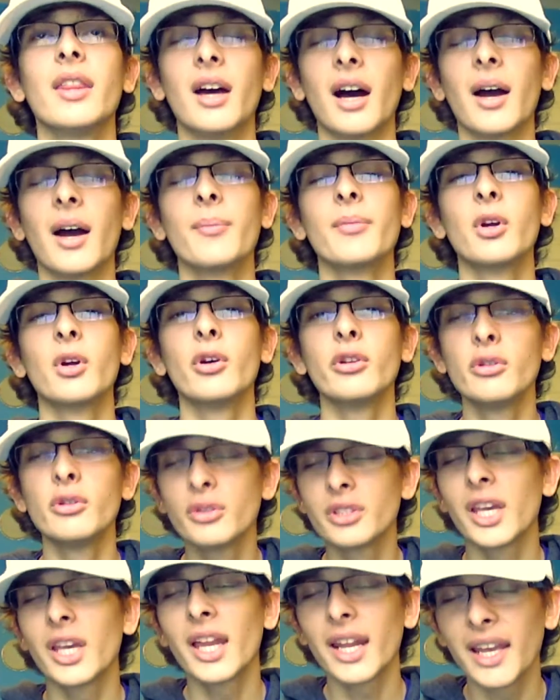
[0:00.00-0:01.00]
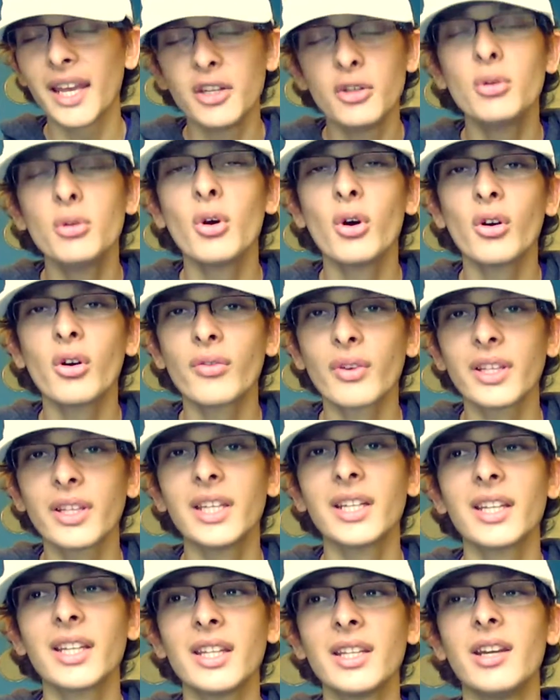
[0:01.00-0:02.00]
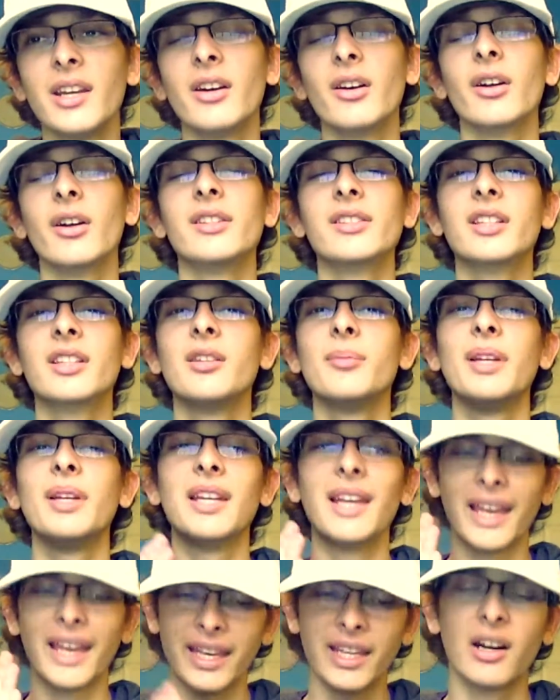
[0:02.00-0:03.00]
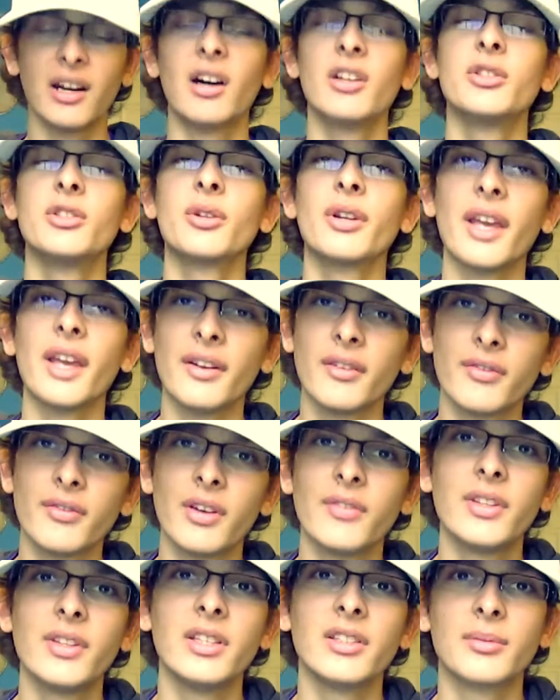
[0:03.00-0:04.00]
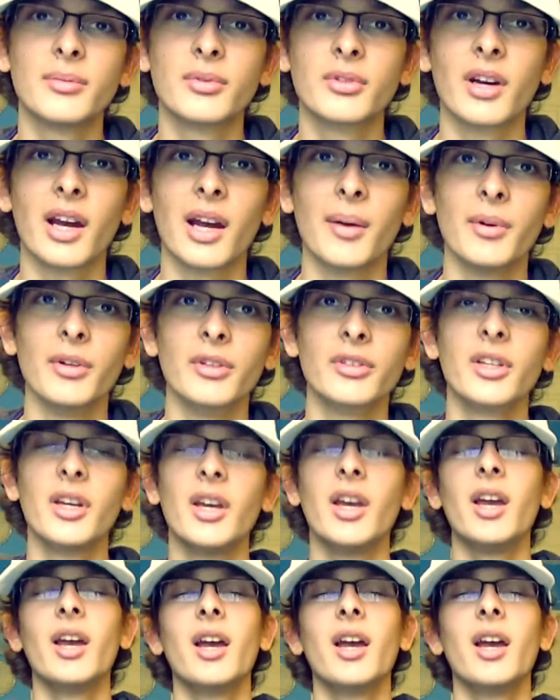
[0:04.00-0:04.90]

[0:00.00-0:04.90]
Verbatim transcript: I'm going to set a new goal for the end of the year. It's going to be 850 subscribers.